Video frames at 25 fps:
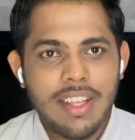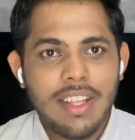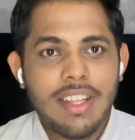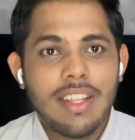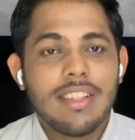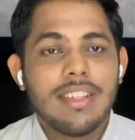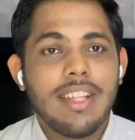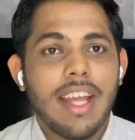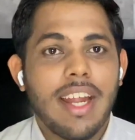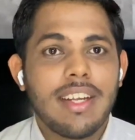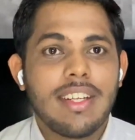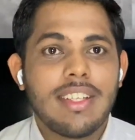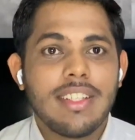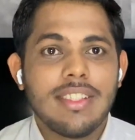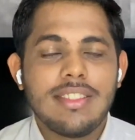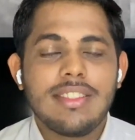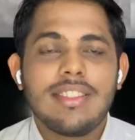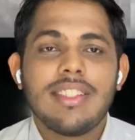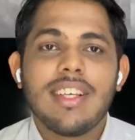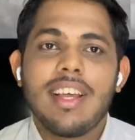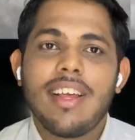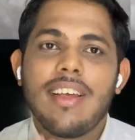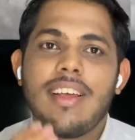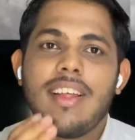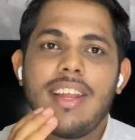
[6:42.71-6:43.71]
that is
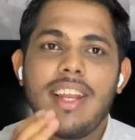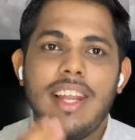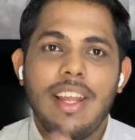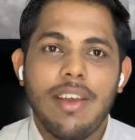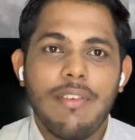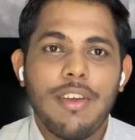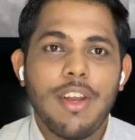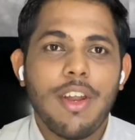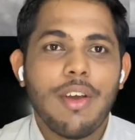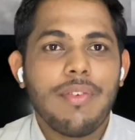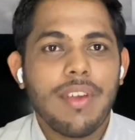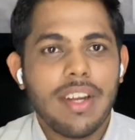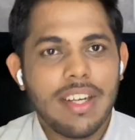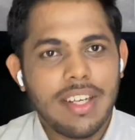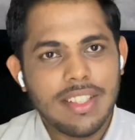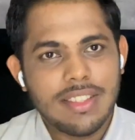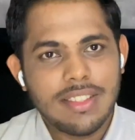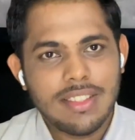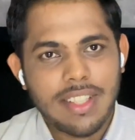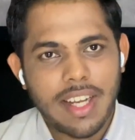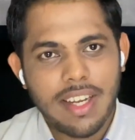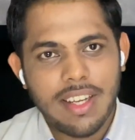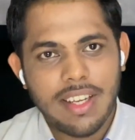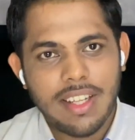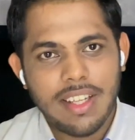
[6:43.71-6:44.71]
level of
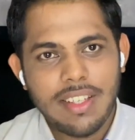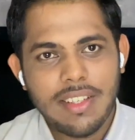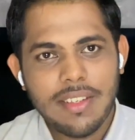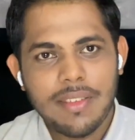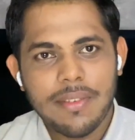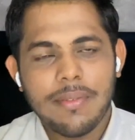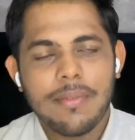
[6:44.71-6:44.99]
understanding.